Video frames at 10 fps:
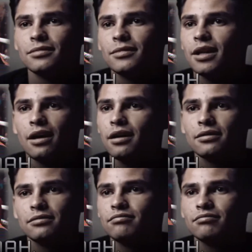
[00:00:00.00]
He
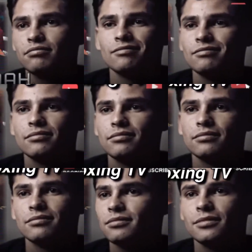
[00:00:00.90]

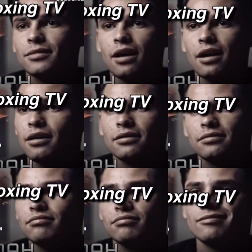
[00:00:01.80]
ain't really listening
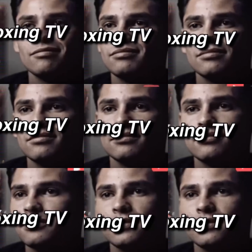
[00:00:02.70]
to this dude like that.